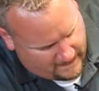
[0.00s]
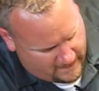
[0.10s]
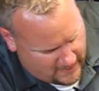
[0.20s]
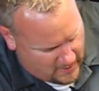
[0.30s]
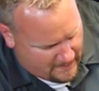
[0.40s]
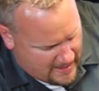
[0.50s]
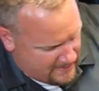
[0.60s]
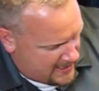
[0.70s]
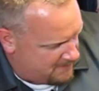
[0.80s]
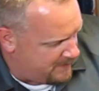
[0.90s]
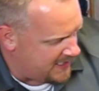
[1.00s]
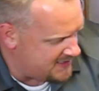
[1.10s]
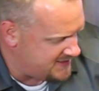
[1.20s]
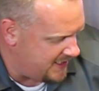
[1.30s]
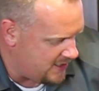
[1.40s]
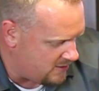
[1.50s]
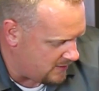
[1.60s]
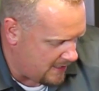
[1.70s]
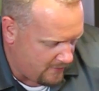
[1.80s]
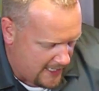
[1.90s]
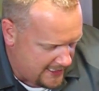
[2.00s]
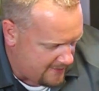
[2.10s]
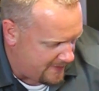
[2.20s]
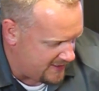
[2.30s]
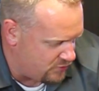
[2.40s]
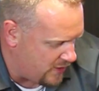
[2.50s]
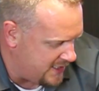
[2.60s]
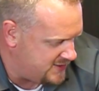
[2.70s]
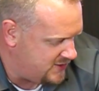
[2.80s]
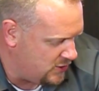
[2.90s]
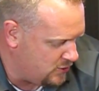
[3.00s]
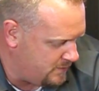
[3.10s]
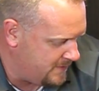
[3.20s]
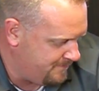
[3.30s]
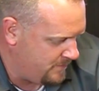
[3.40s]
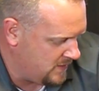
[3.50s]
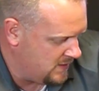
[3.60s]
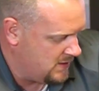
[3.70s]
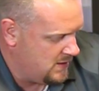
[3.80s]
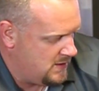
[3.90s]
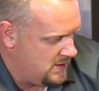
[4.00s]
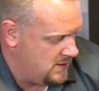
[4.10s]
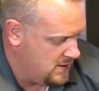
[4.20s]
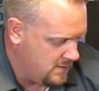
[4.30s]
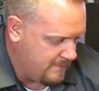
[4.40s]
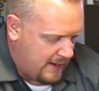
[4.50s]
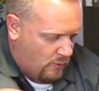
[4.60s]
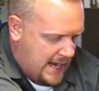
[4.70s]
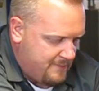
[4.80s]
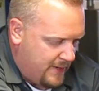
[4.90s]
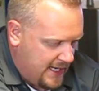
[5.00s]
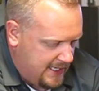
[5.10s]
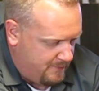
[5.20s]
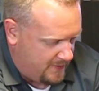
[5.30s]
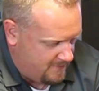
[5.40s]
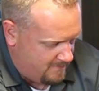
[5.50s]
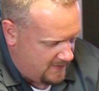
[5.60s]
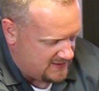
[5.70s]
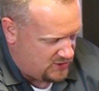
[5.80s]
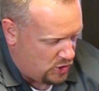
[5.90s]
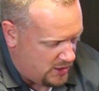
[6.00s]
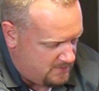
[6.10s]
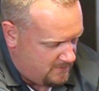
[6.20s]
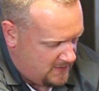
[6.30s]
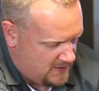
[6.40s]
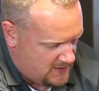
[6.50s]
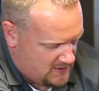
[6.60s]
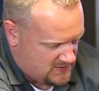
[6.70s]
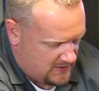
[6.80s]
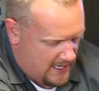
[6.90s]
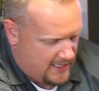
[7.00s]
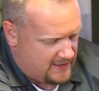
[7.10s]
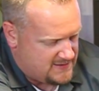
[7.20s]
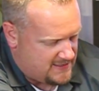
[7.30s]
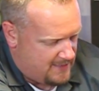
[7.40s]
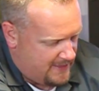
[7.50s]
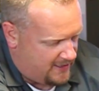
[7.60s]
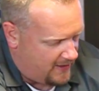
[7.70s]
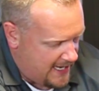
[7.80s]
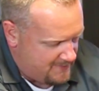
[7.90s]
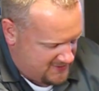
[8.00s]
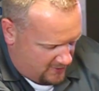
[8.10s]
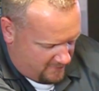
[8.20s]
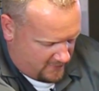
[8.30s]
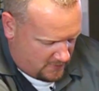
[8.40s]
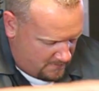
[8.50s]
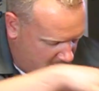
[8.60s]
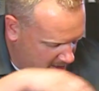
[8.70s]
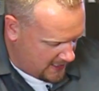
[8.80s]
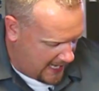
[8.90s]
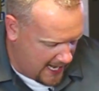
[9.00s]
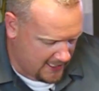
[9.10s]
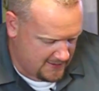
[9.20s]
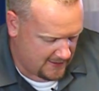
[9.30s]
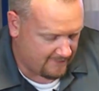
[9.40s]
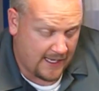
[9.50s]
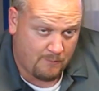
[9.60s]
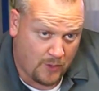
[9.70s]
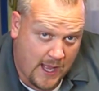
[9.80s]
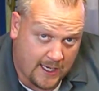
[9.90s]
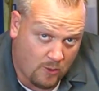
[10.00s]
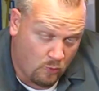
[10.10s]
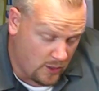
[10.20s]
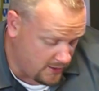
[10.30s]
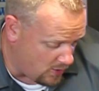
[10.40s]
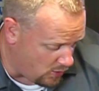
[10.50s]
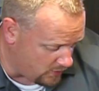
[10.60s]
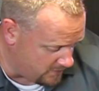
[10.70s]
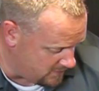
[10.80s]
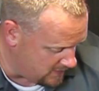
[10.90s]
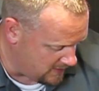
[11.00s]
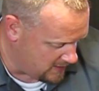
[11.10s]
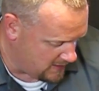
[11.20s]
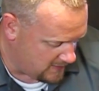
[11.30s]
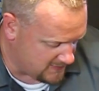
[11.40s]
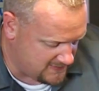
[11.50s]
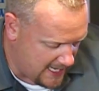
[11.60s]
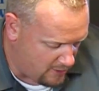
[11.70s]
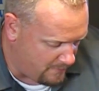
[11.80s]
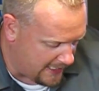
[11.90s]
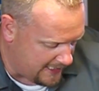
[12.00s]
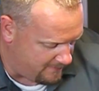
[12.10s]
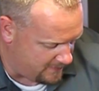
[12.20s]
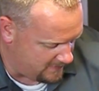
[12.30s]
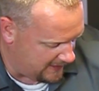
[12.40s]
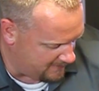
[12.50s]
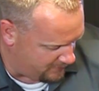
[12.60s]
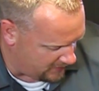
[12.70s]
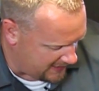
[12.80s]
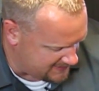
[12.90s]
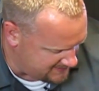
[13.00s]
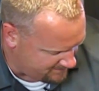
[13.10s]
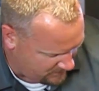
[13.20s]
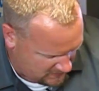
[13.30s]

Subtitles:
There, I'm on my pins here. I'm lined up on the drain tube. My Y pipe is good. So now I can slide my clamps over, and I've got a block of wood holding this down pipe in place.